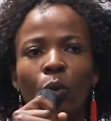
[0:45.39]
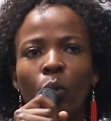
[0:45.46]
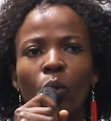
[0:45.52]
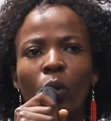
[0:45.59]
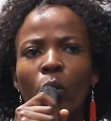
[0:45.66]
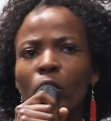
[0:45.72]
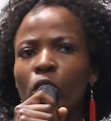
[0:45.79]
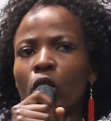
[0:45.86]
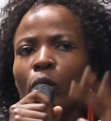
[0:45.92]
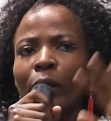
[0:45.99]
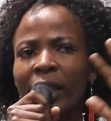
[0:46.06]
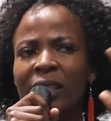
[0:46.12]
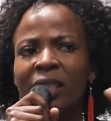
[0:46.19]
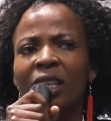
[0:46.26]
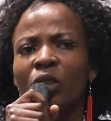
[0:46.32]
when you
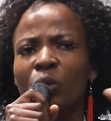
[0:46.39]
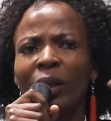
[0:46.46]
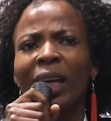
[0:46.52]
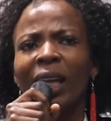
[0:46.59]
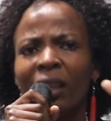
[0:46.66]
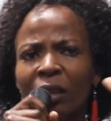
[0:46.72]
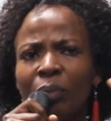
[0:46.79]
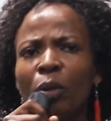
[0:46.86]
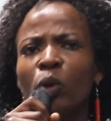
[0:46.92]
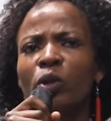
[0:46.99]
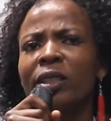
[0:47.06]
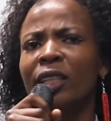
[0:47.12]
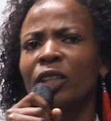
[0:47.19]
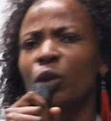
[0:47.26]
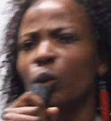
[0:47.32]
look at sexual health
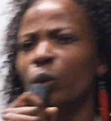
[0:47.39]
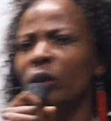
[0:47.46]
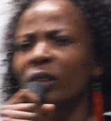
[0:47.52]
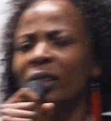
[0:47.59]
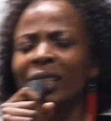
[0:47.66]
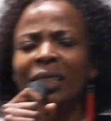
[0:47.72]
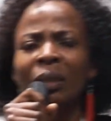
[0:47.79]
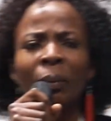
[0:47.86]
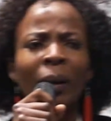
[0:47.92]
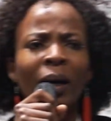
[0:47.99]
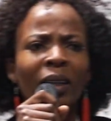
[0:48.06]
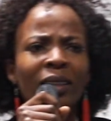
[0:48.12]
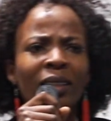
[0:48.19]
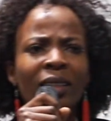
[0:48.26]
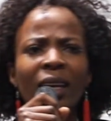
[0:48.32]
mostly, you will read
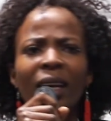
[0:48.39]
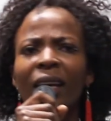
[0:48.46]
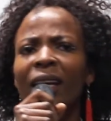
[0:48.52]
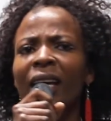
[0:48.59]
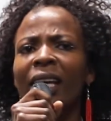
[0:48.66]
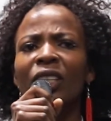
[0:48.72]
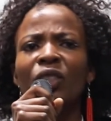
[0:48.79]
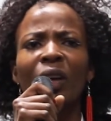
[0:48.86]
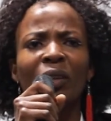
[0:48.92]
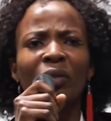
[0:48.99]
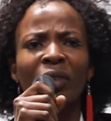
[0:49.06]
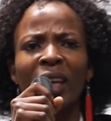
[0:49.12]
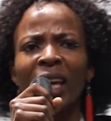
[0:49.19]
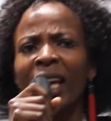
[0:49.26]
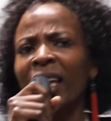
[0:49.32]
about
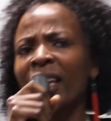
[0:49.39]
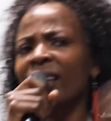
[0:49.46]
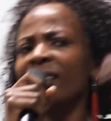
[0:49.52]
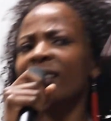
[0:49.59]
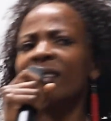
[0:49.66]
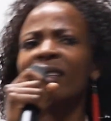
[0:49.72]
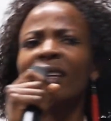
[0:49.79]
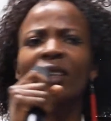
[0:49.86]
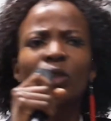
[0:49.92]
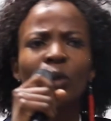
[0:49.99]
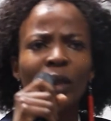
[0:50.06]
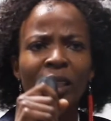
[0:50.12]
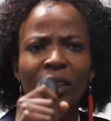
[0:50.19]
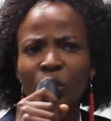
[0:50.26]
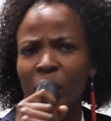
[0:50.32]
HIV, AIDS, sexually